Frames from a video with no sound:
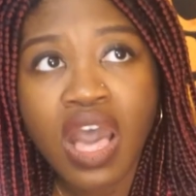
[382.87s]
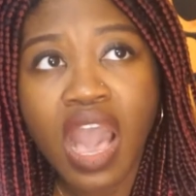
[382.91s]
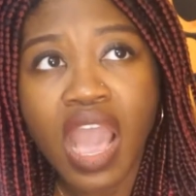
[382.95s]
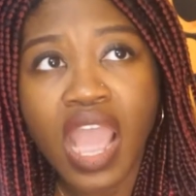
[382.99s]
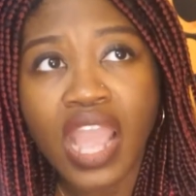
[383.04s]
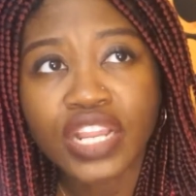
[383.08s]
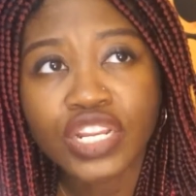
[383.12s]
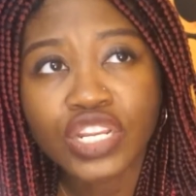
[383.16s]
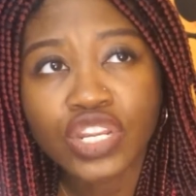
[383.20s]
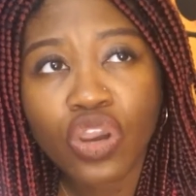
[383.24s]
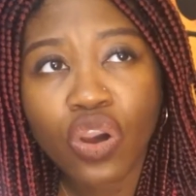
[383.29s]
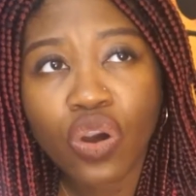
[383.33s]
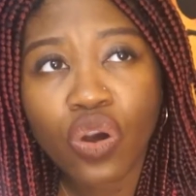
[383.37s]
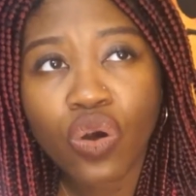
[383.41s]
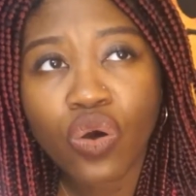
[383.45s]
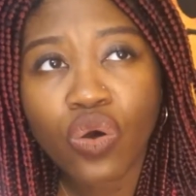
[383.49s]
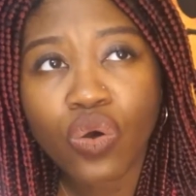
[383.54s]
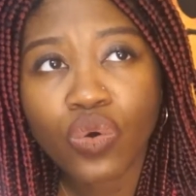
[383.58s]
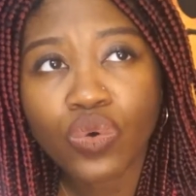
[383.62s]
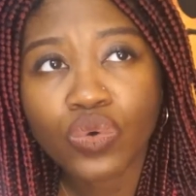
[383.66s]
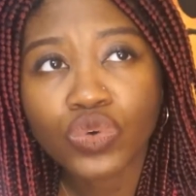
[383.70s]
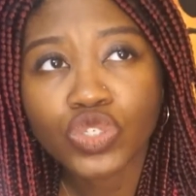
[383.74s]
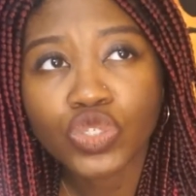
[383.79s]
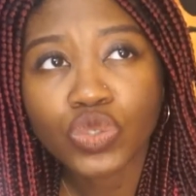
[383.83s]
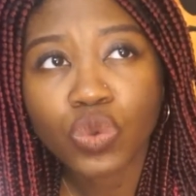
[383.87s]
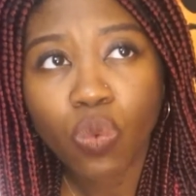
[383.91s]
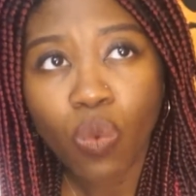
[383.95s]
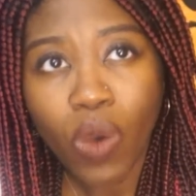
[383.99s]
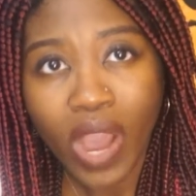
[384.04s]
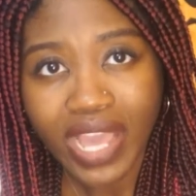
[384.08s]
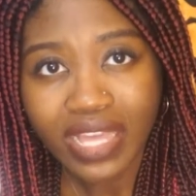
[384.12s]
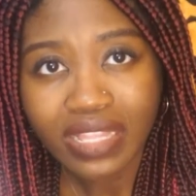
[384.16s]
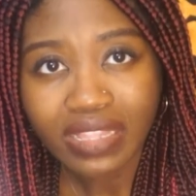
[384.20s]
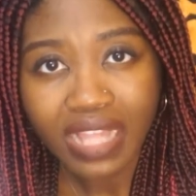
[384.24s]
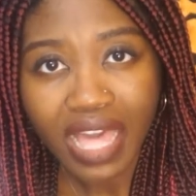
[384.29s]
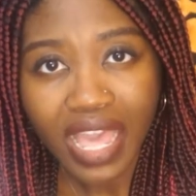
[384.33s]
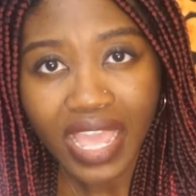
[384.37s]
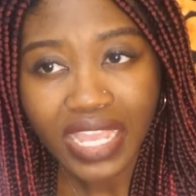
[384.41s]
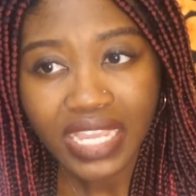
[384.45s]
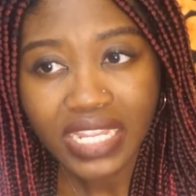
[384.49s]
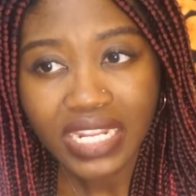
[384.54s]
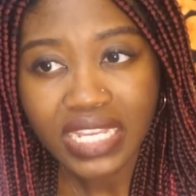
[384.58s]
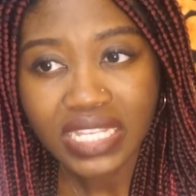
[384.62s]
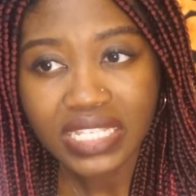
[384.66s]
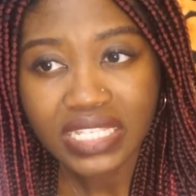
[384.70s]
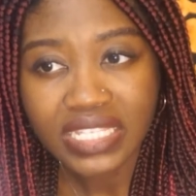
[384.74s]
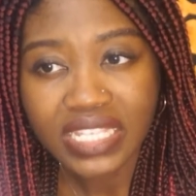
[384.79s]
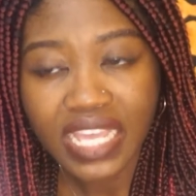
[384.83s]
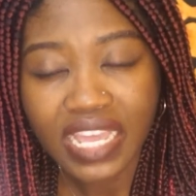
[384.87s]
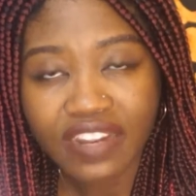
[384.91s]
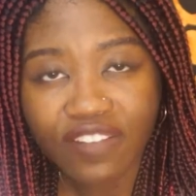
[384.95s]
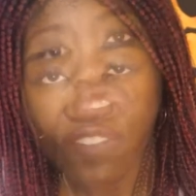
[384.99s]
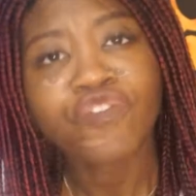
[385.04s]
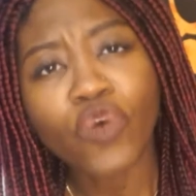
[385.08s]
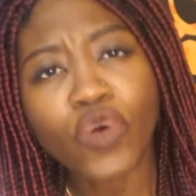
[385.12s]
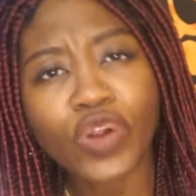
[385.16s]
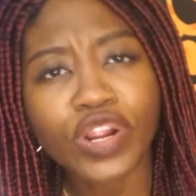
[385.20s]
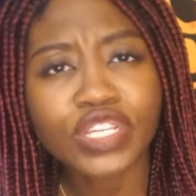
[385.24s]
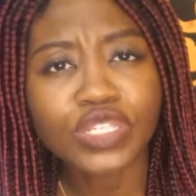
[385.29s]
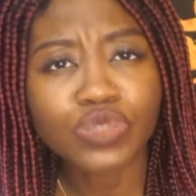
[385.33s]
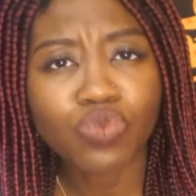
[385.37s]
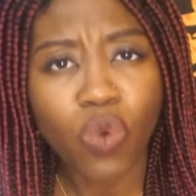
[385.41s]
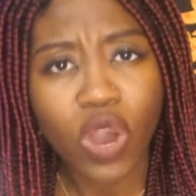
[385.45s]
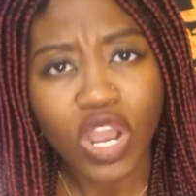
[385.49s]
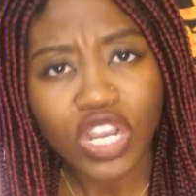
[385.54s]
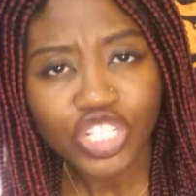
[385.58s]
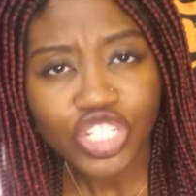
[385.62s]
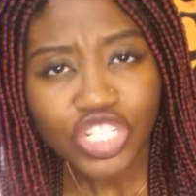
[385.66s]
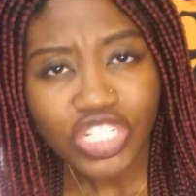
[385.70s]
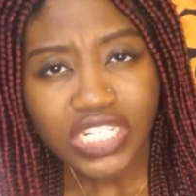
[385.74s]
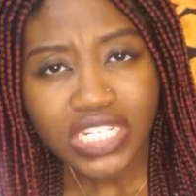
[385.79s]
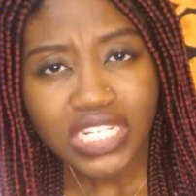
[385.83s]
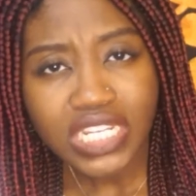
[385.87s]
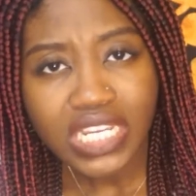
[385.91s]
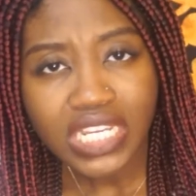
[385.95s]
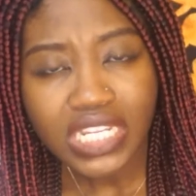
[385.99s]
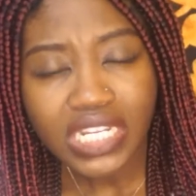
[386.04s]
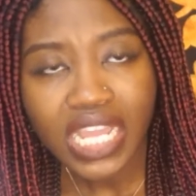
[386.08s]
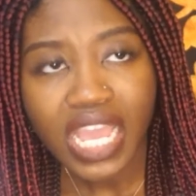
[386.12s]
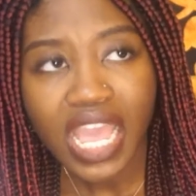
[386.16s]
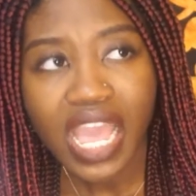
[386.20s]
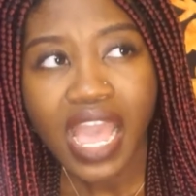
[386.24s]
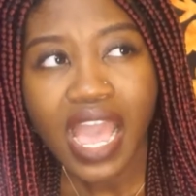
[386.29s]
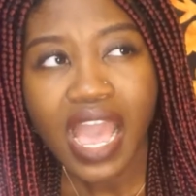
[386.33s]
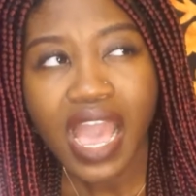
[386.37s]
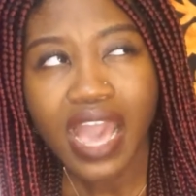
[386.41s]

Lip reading: I know Twilight is set in Forks, Washington,